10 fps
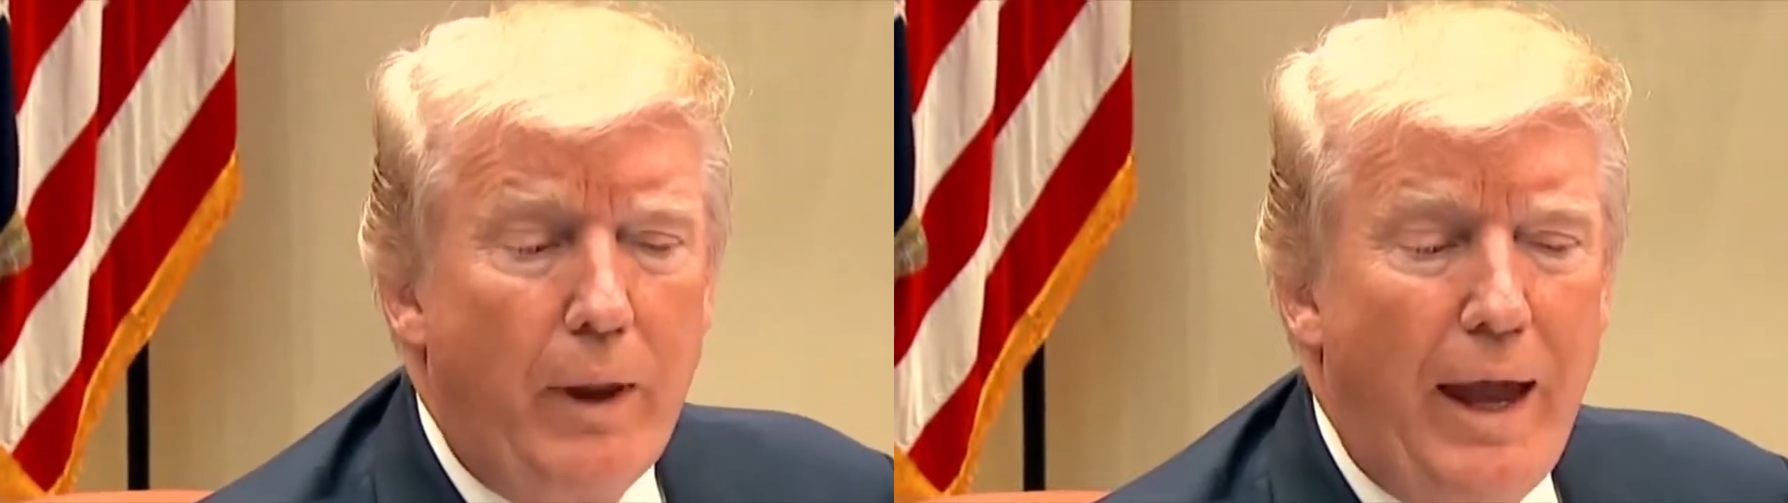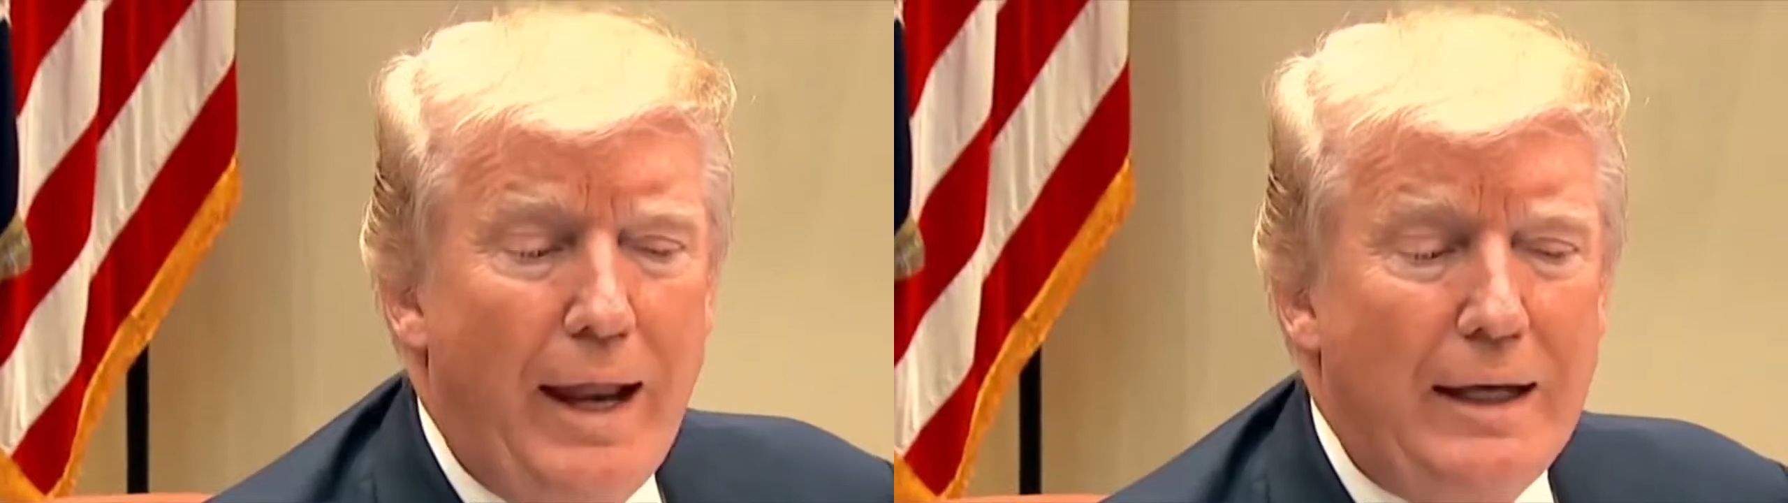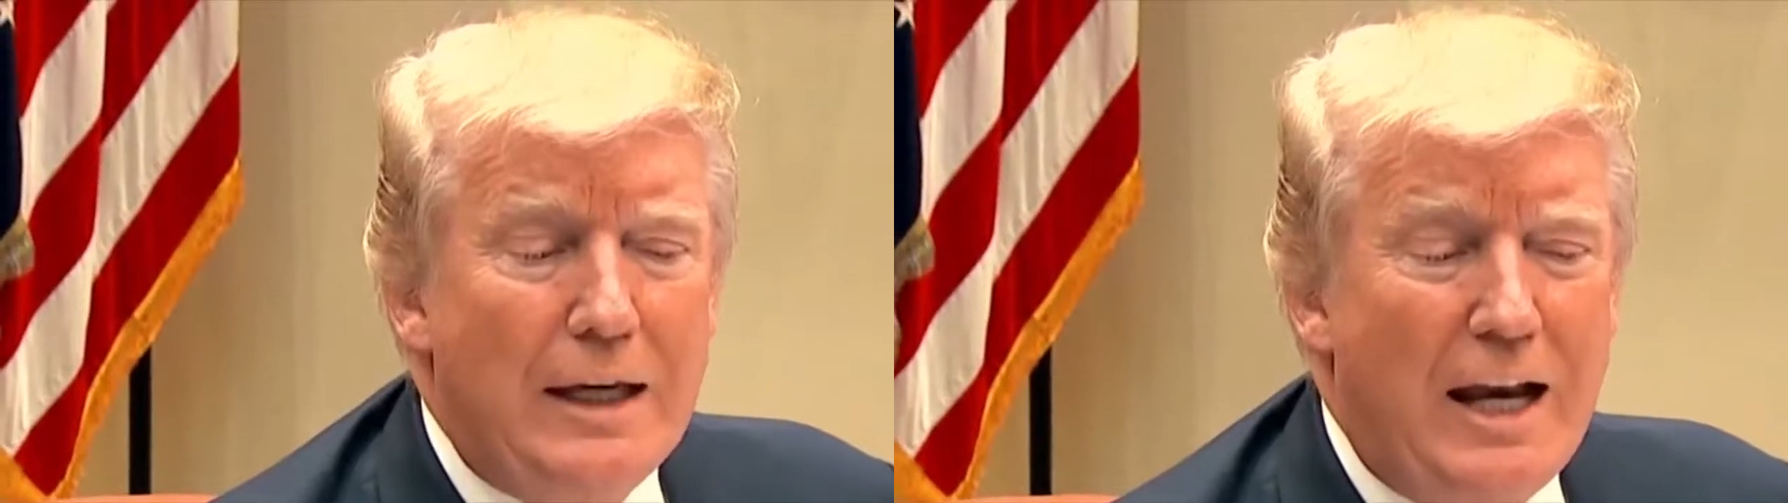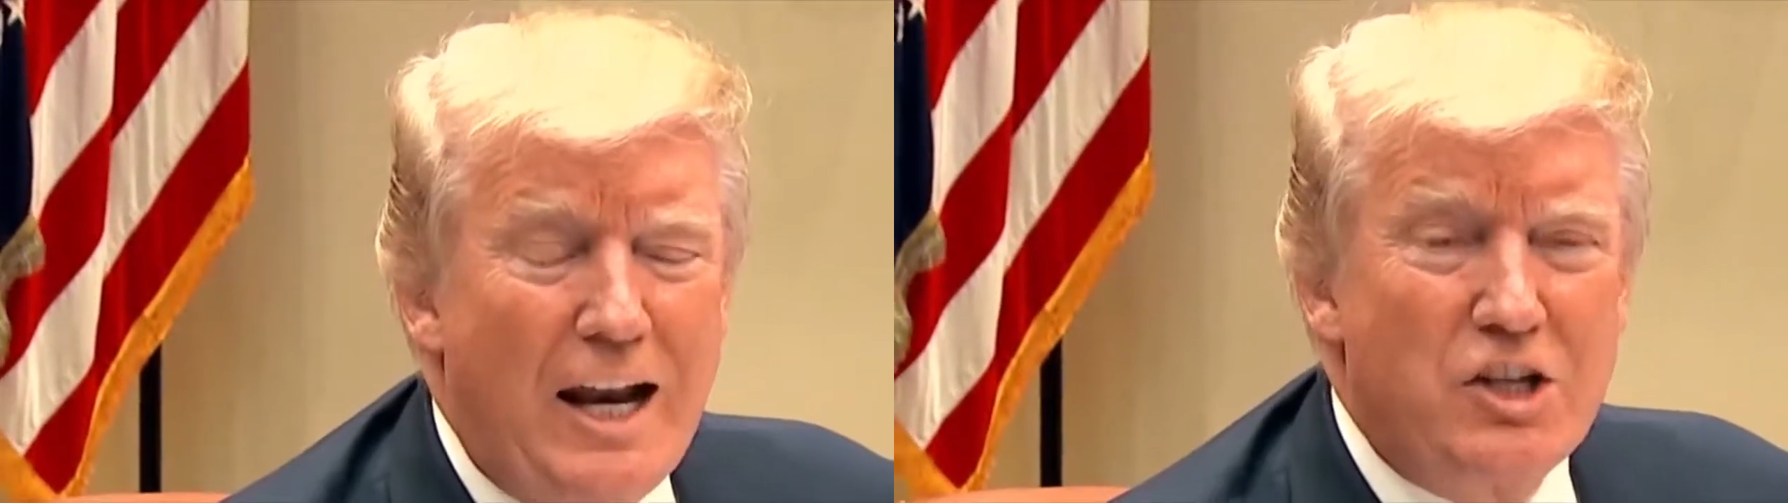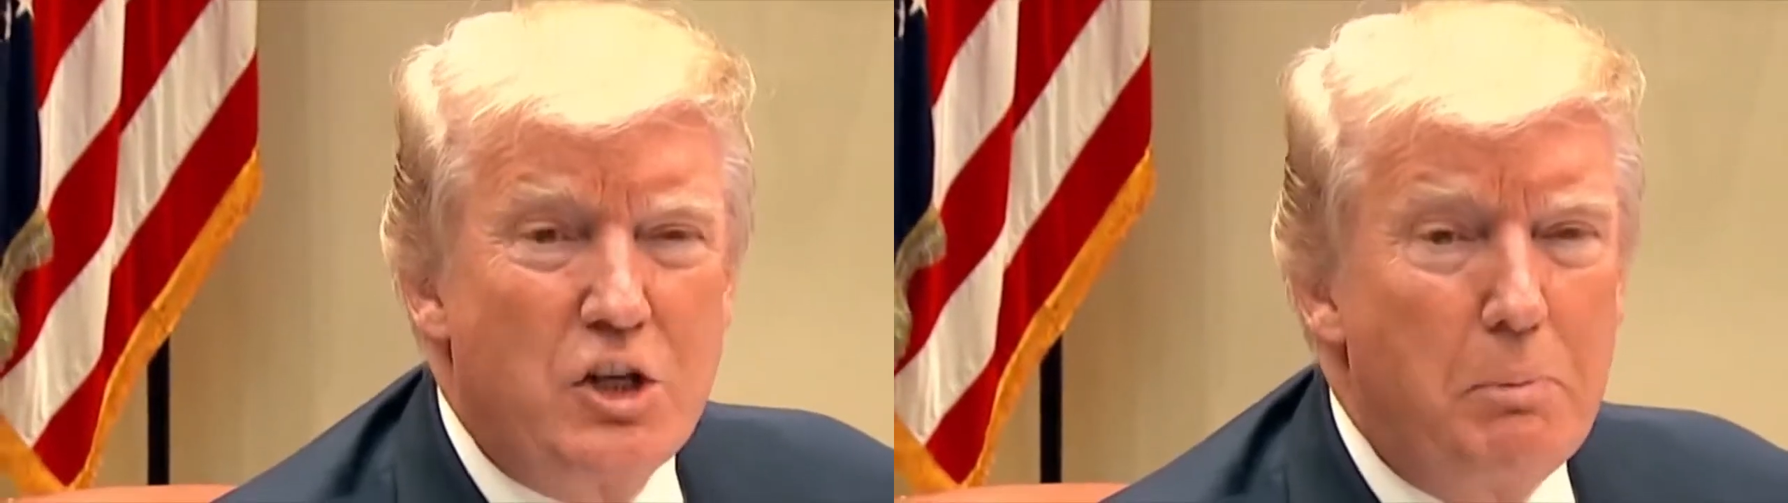and it
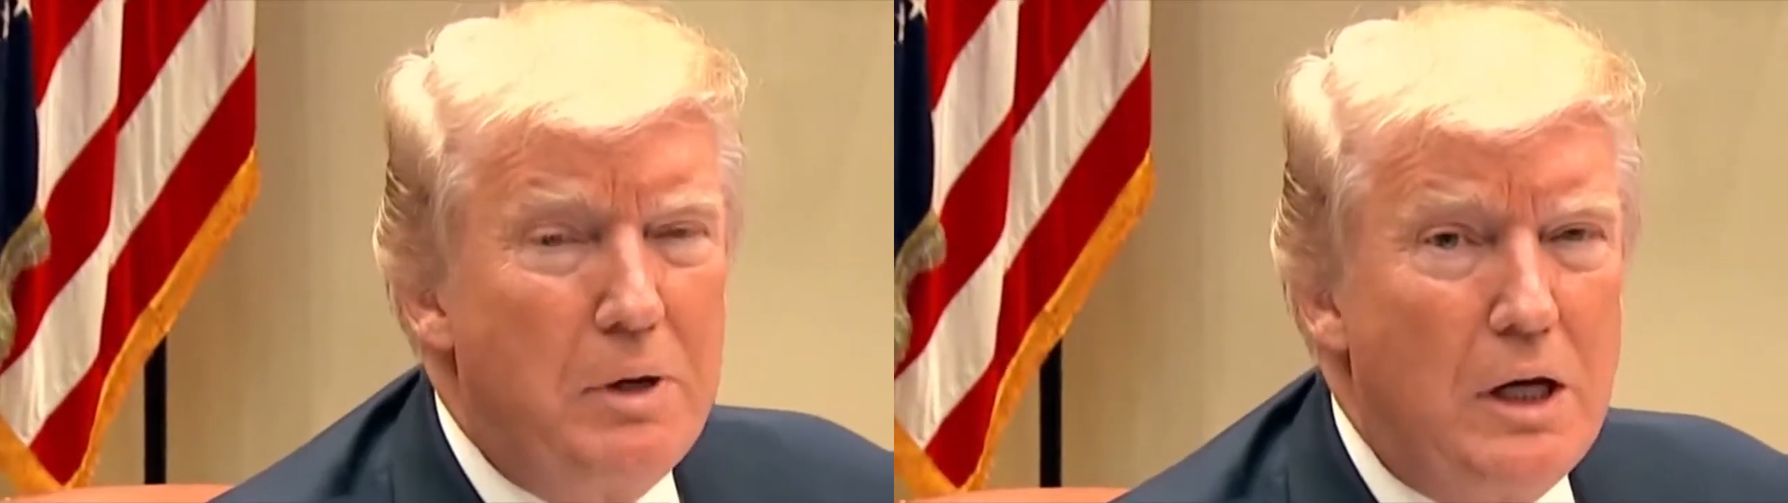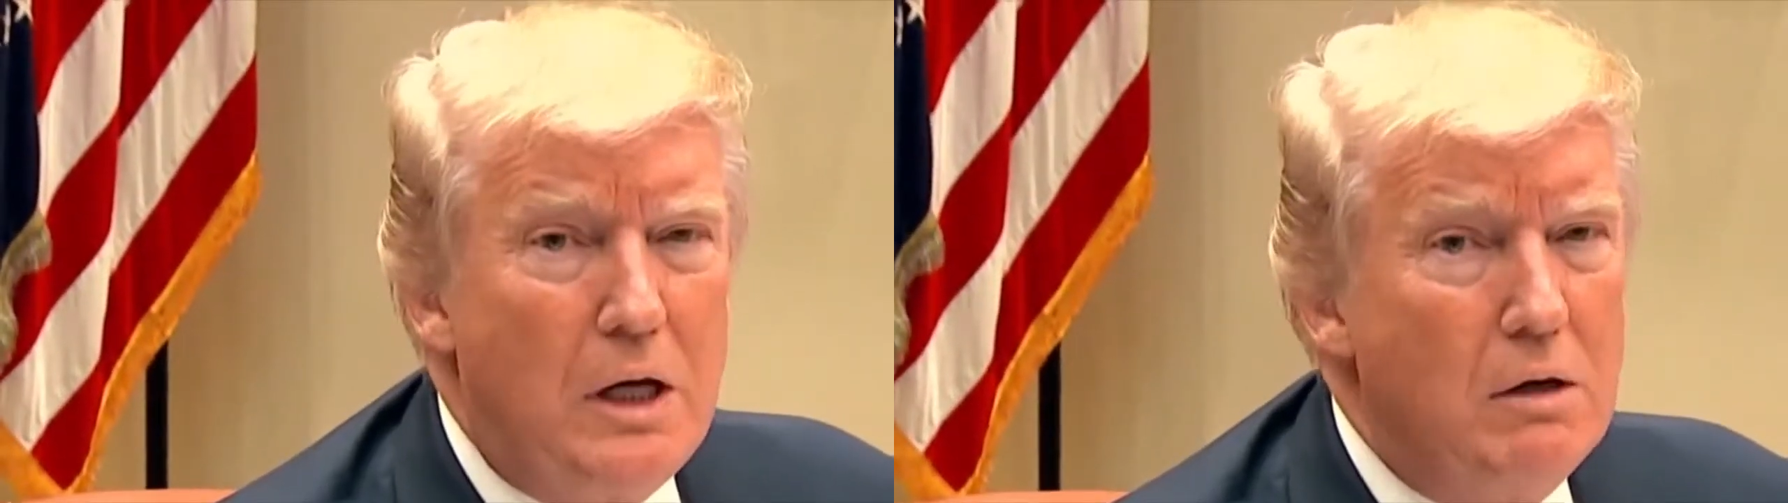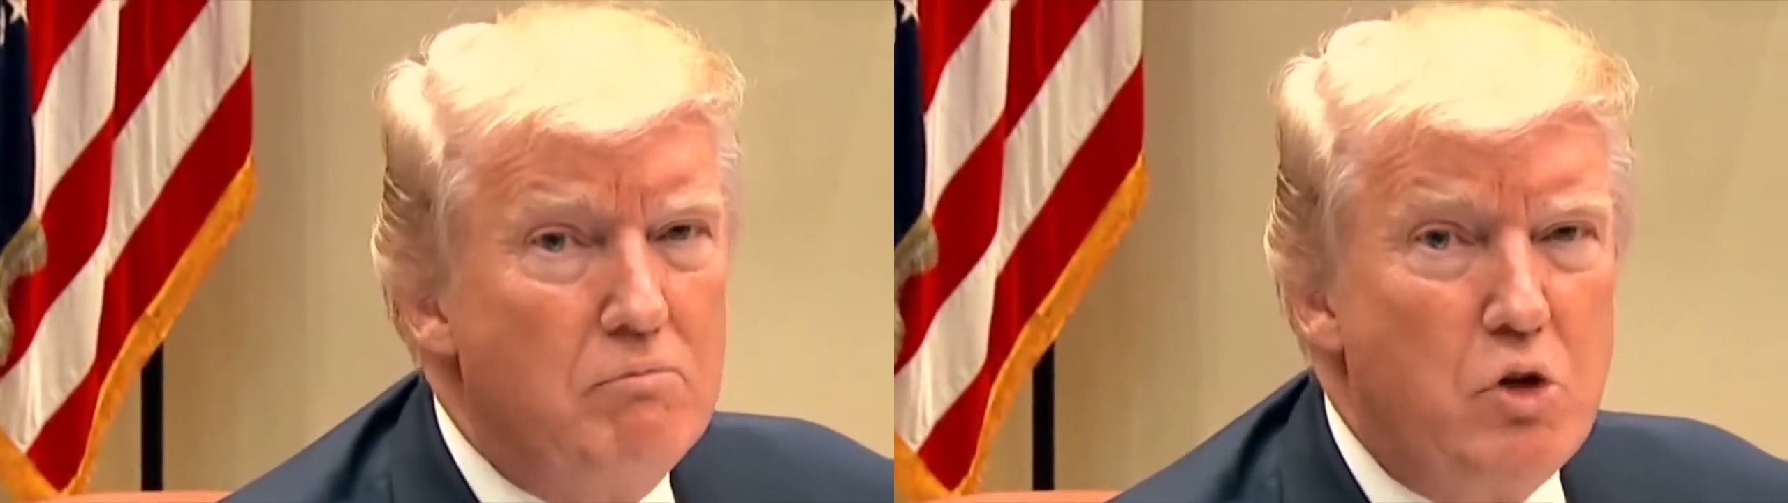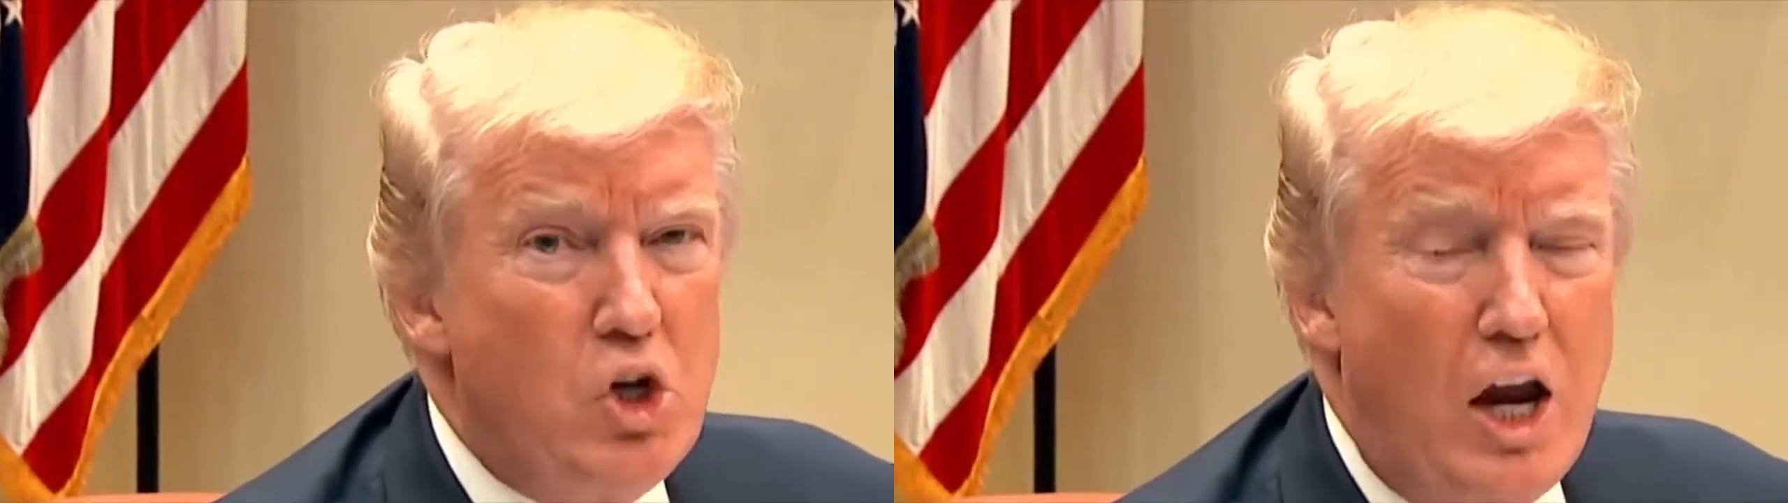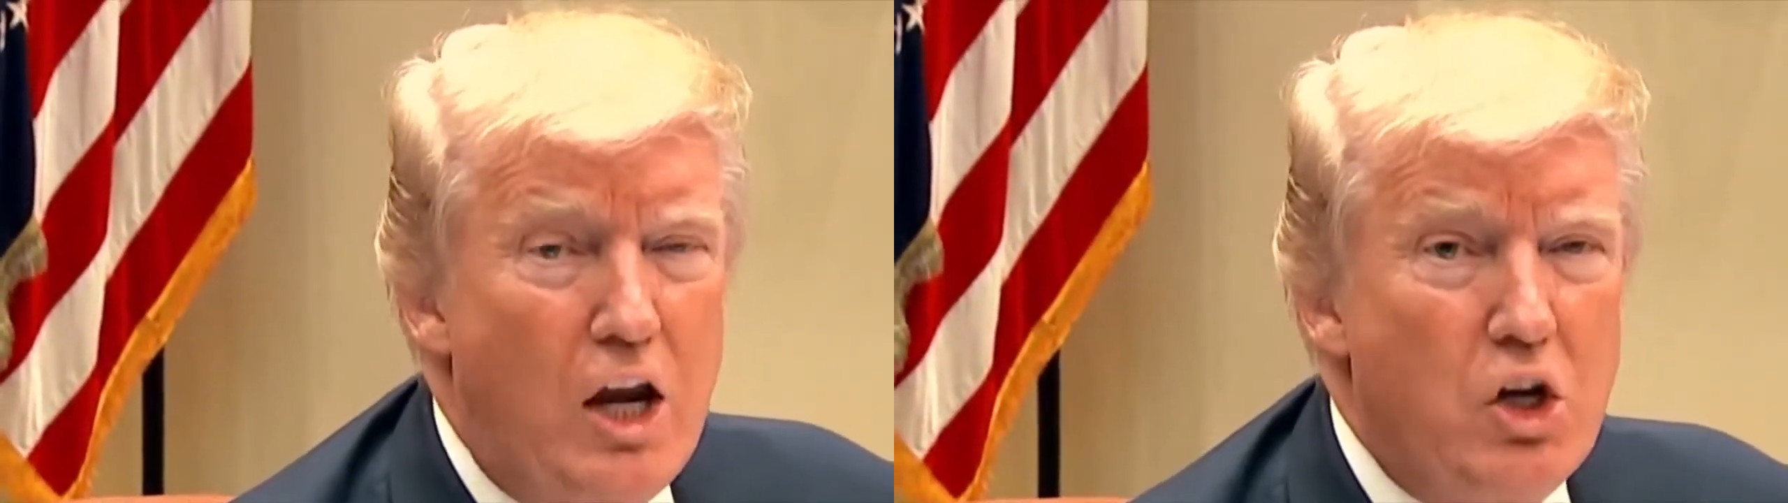has to be
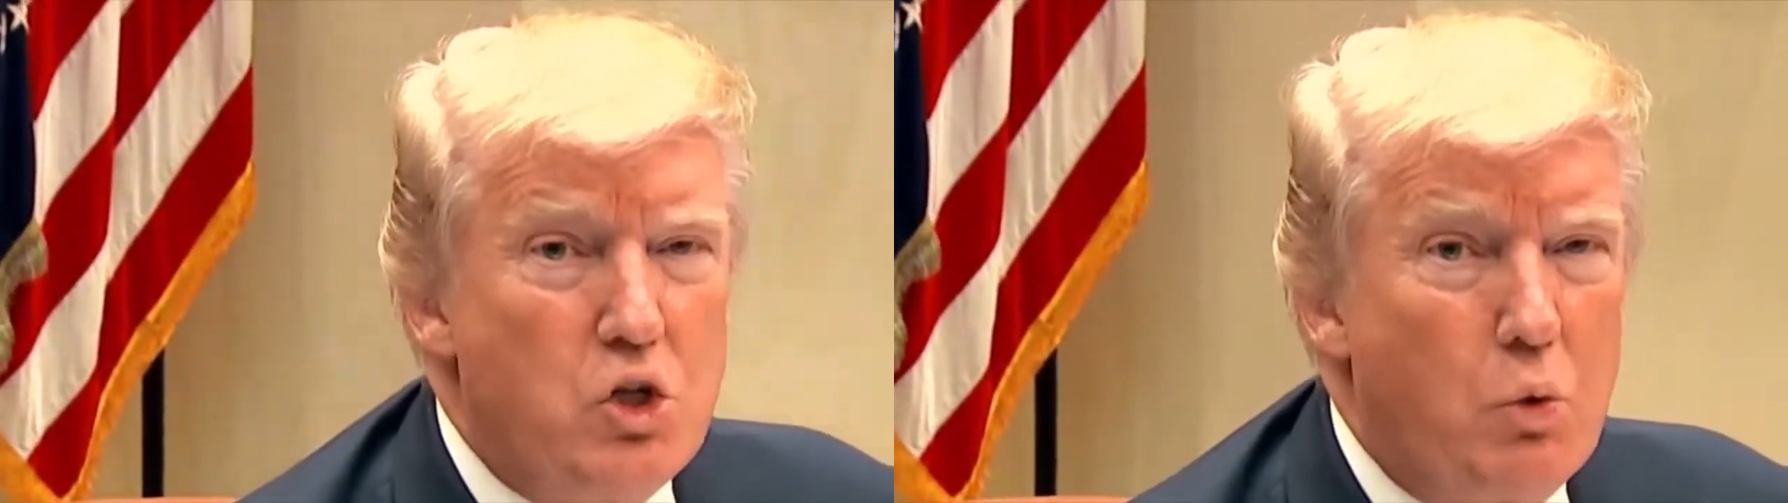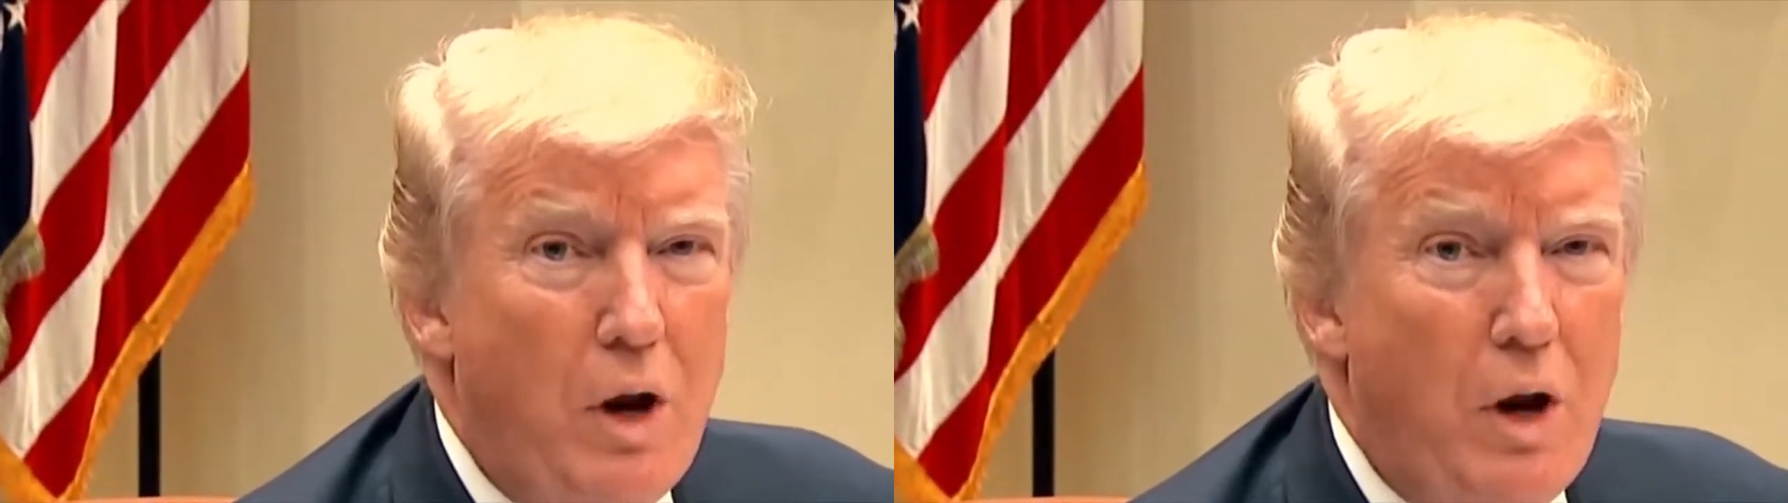changed.